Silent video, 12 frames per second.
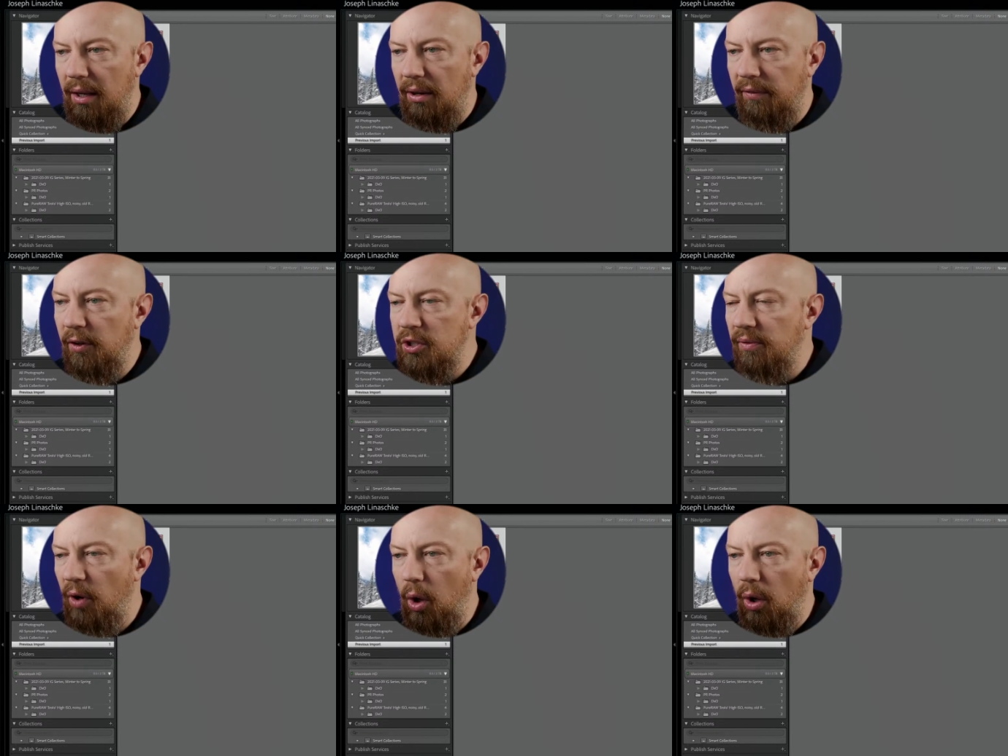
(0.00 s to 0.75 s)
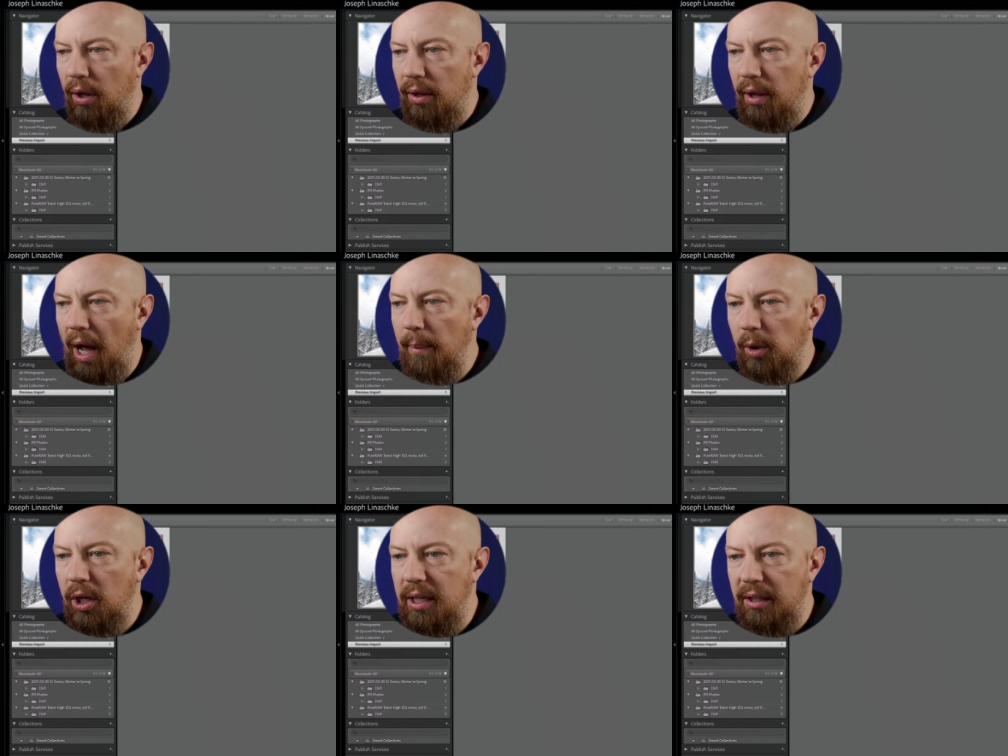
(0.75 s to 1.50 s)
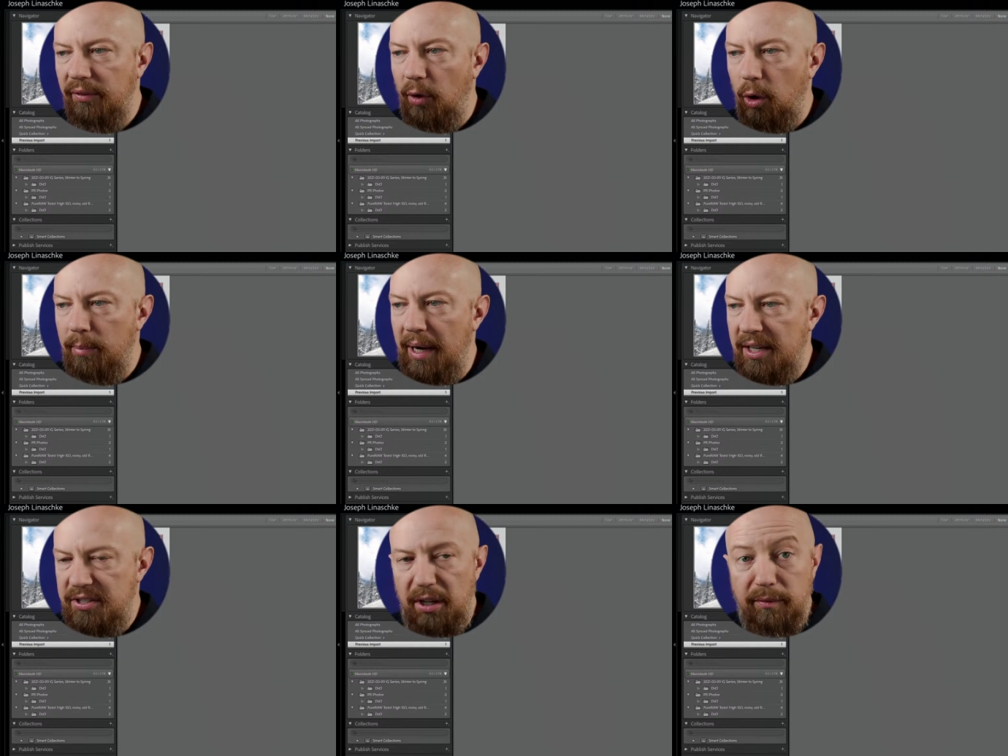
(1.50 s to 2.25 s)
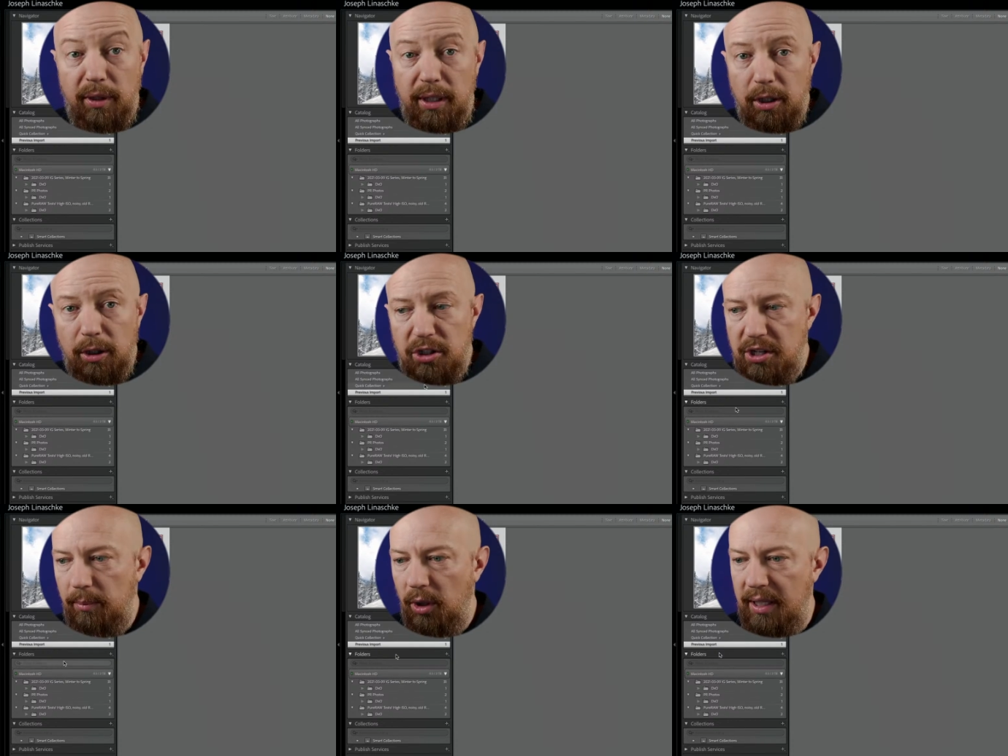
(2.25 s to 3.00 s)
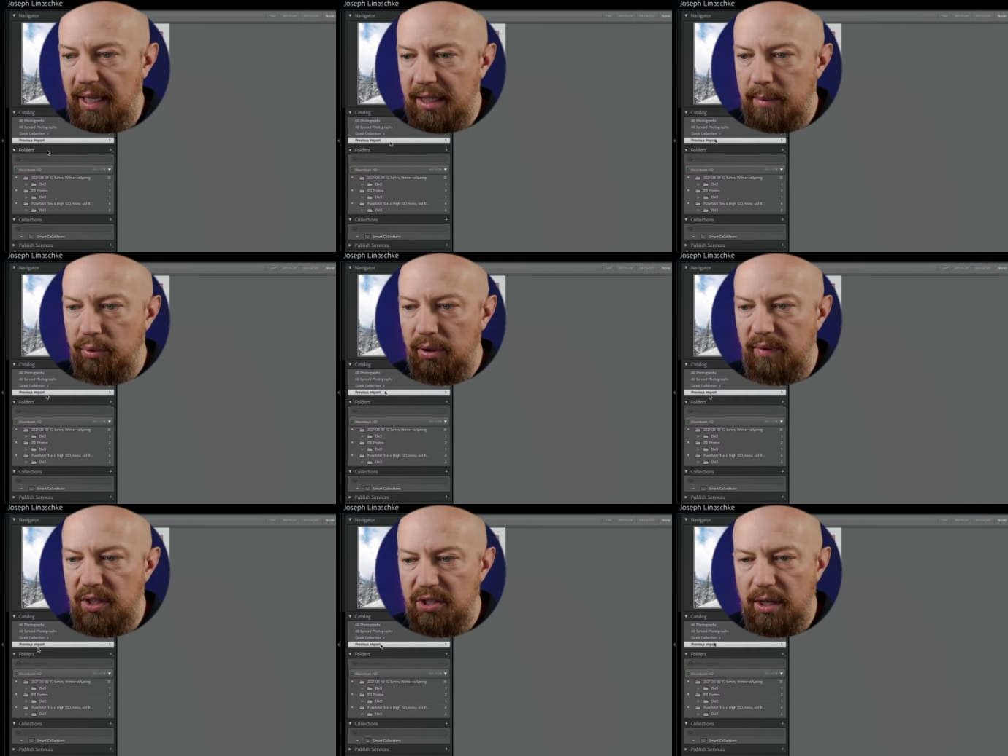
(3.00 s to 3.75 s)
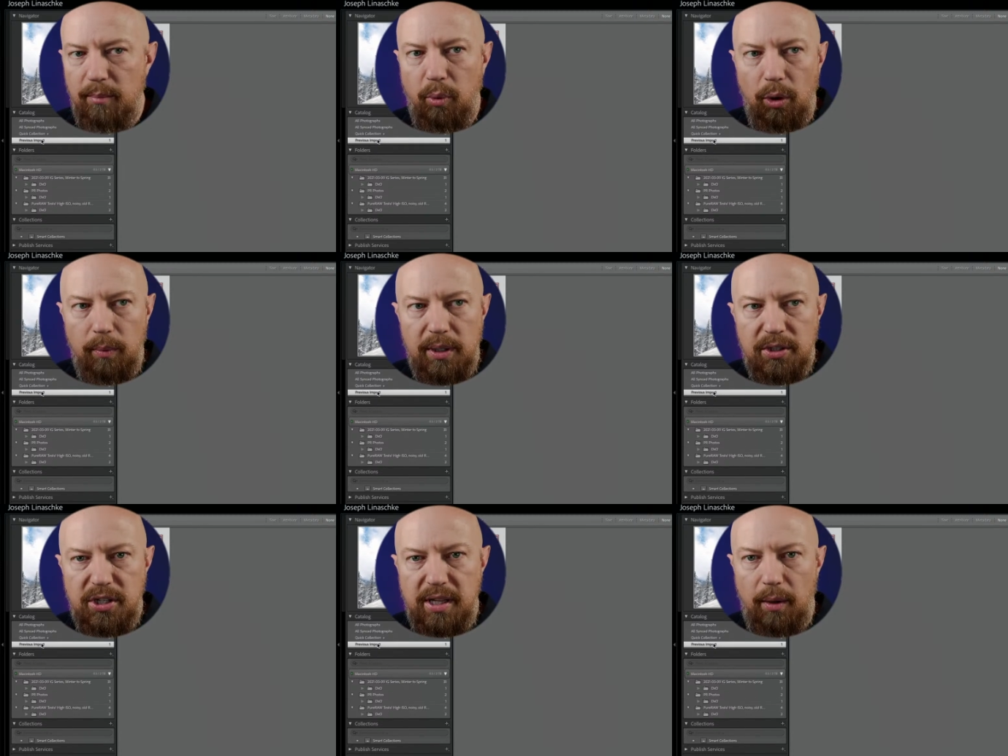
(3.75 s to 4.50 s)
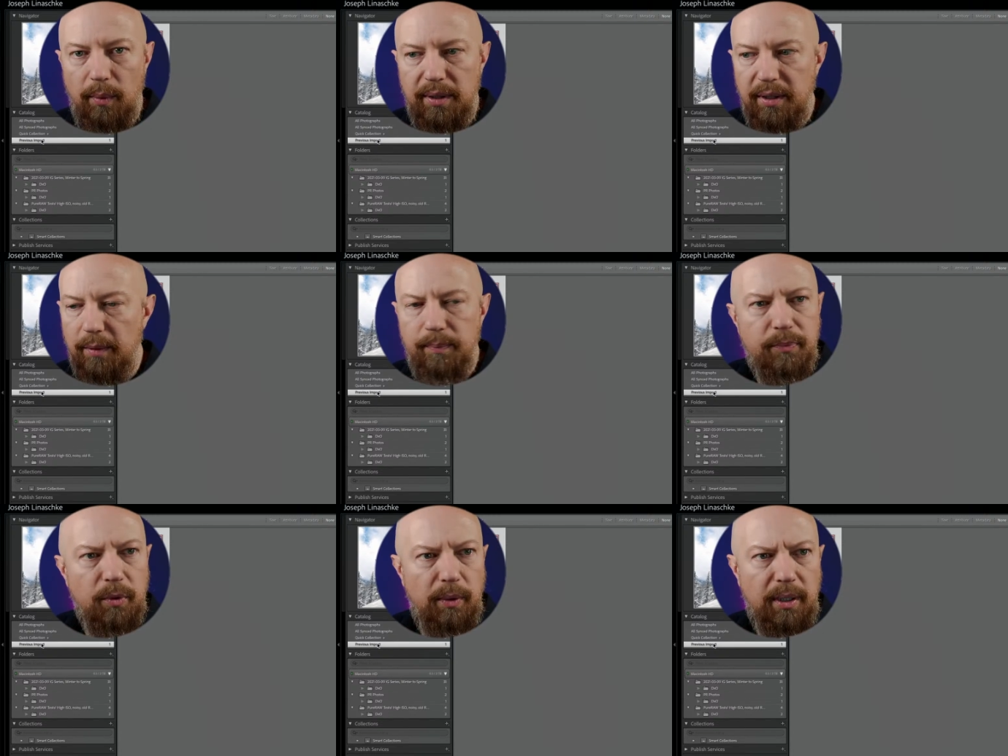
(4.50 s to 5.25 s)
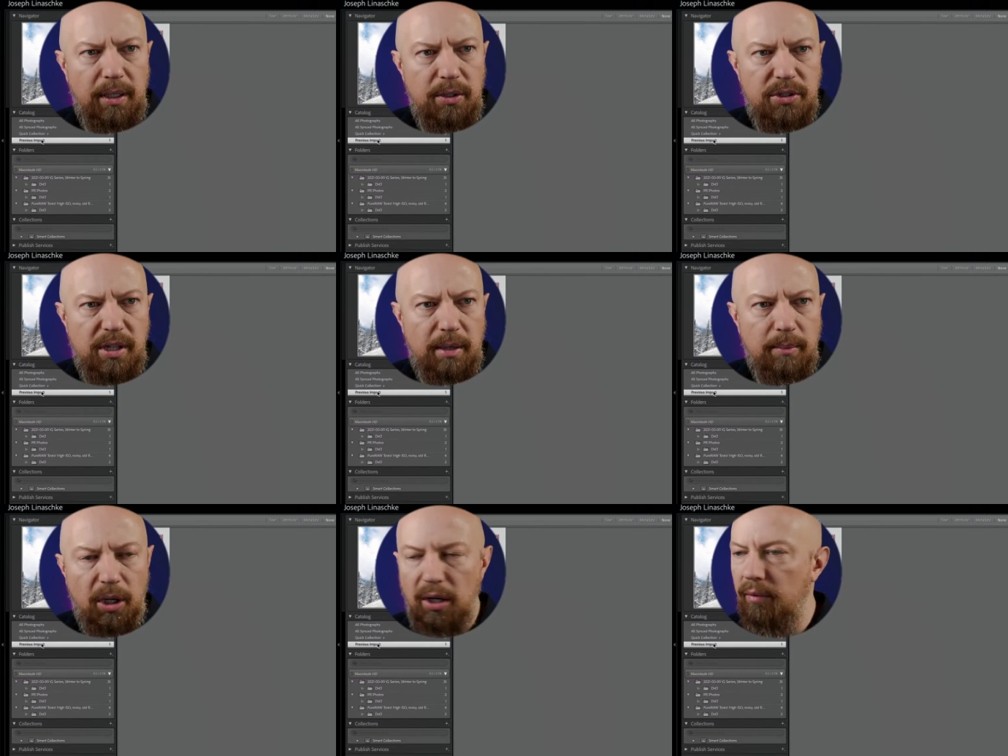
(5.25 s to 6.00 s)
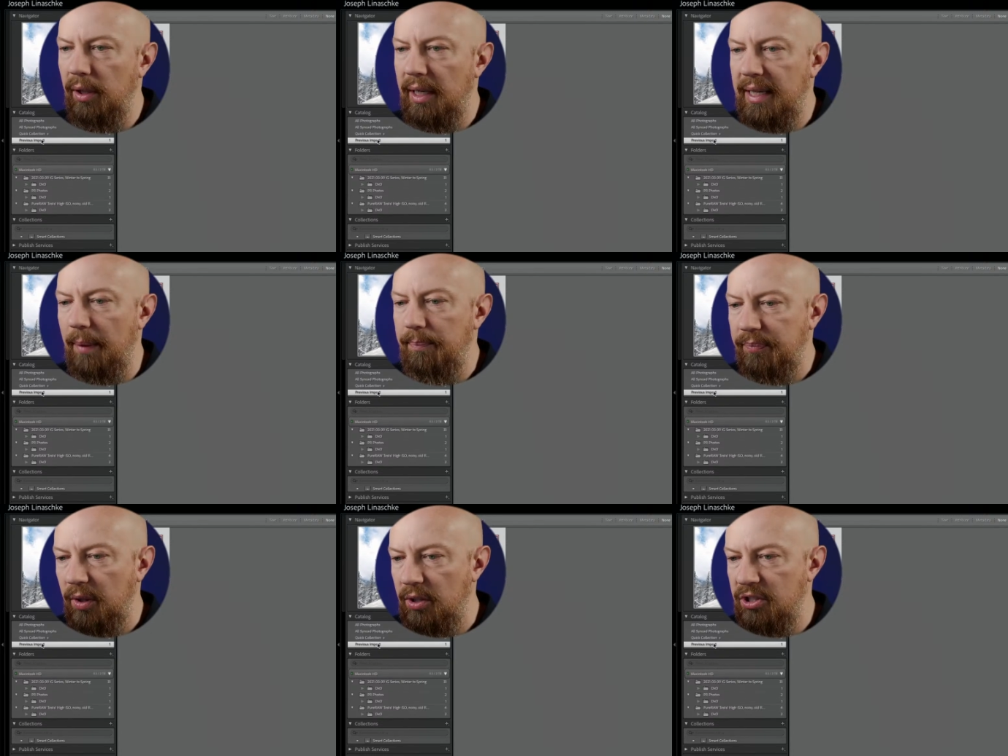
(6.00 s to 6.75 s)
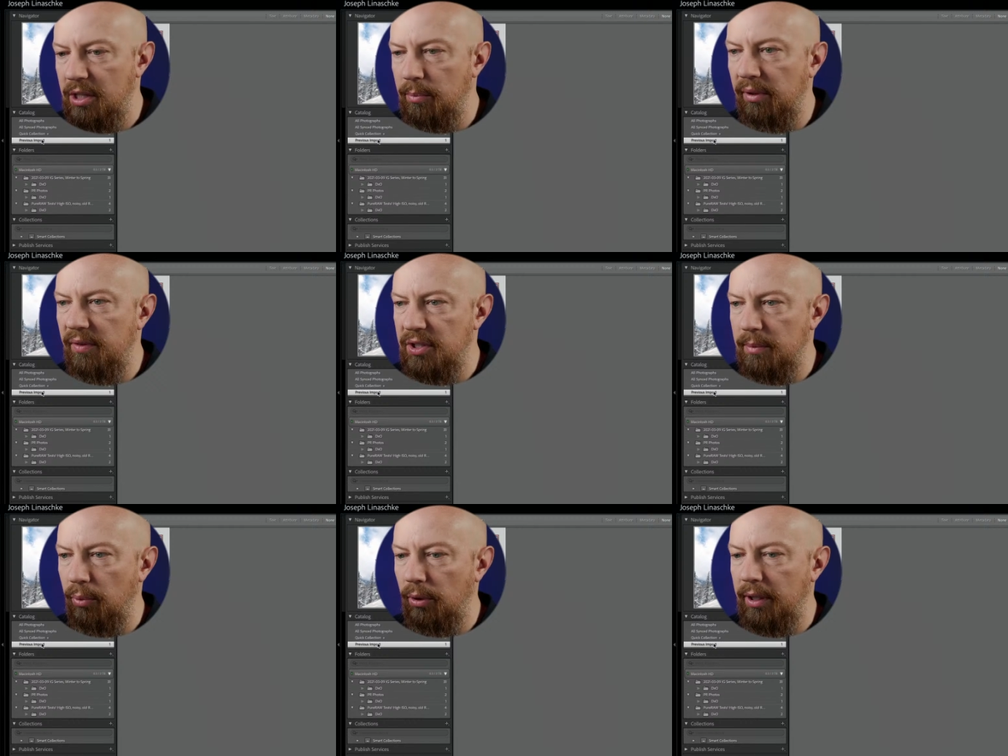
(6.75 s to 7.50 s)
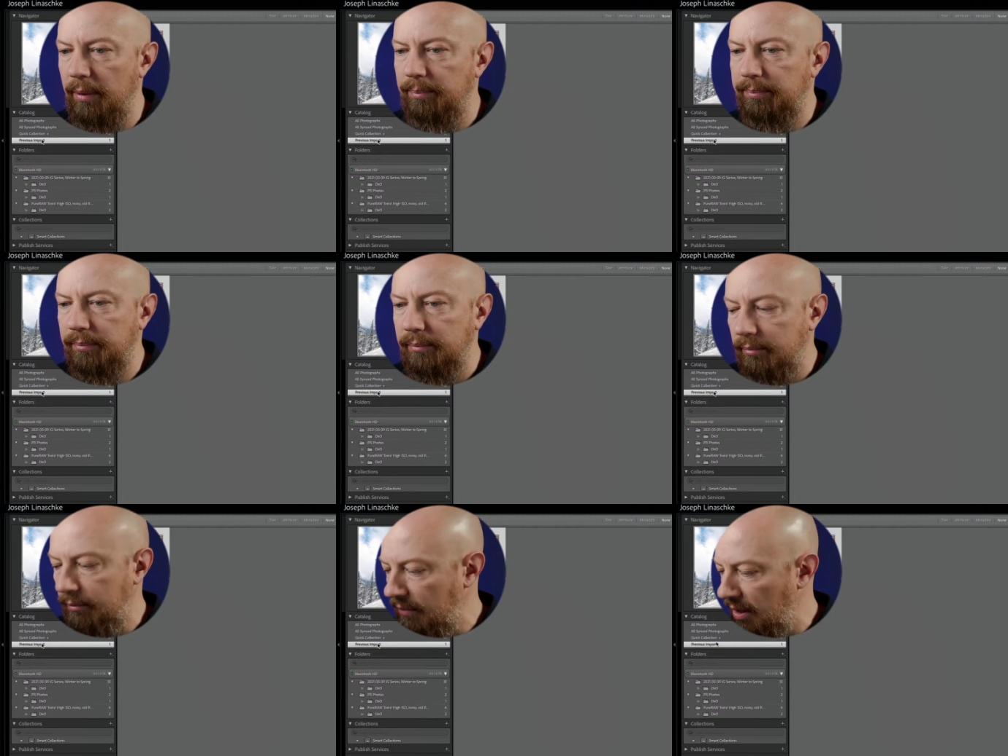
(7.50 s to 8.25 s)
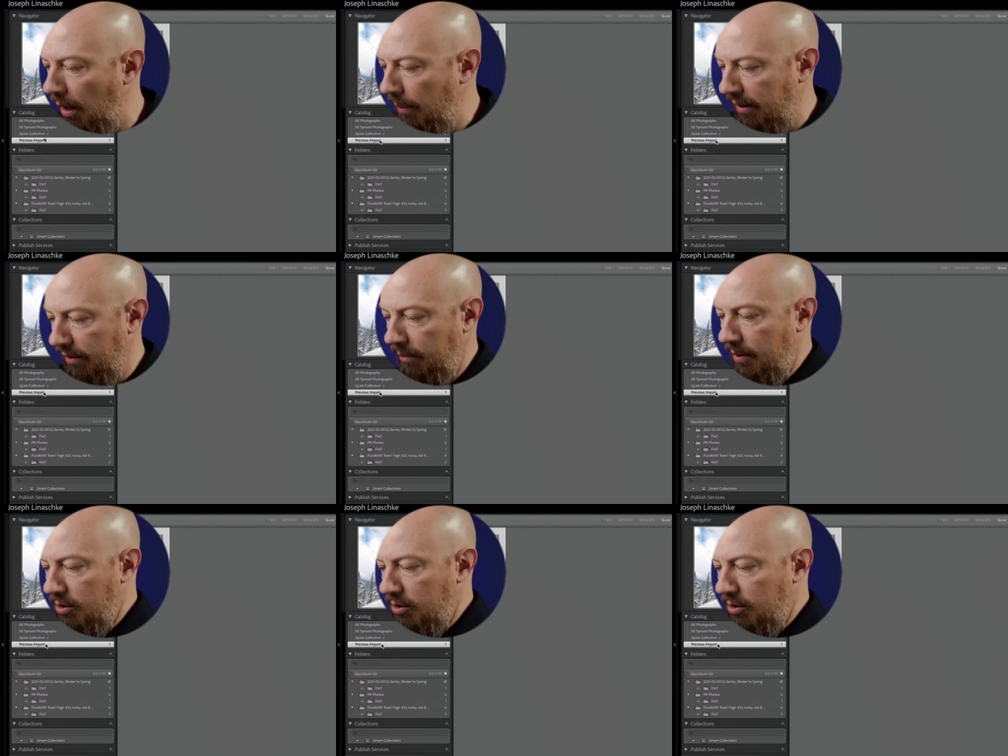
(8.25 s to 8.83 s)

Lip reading: First of all, I'm looking at the photo by itself on here because I'm looking at the previous import. We can see that right there. Can you see that I'm not covering it? Yeah, you can see the previous import here. Here, let me